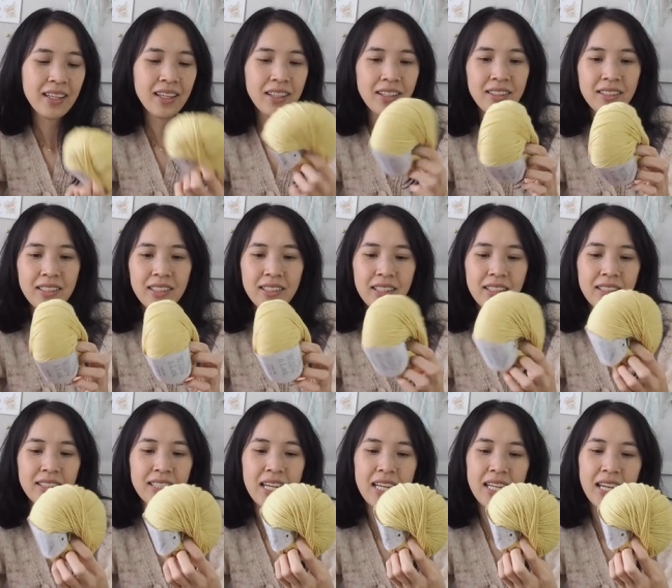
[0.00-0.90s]
because it's a
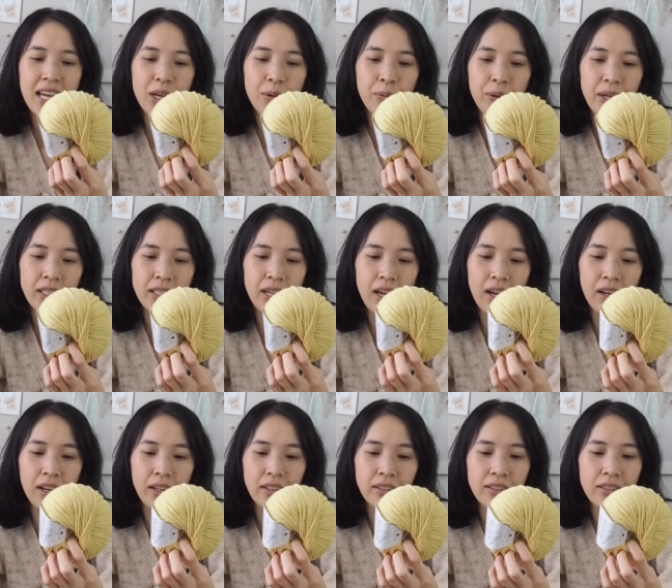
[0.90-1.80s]
DK weight
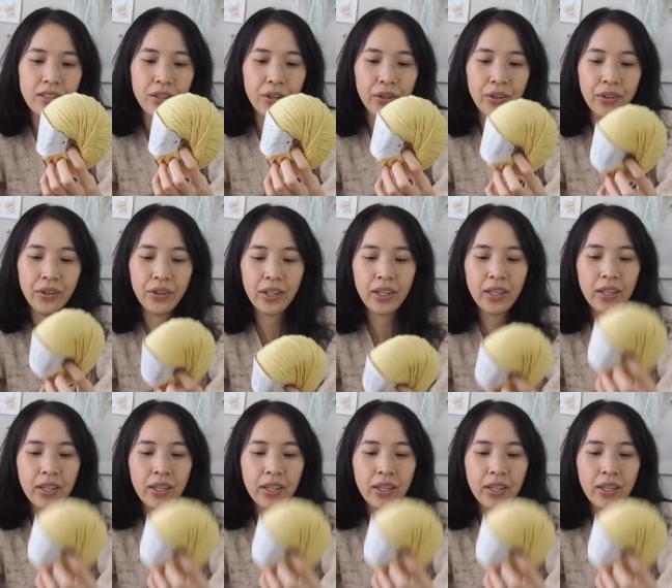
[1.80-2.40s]
yarn. So